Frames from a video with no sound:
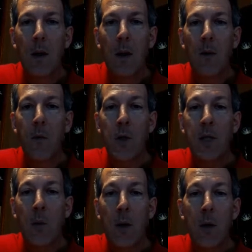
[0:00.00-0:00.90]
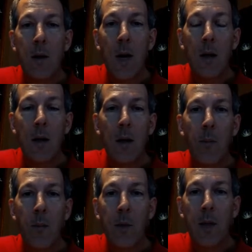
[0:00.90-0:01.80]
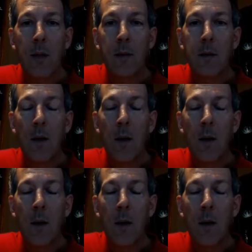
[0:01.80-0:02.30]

Unfortunately, we could not predict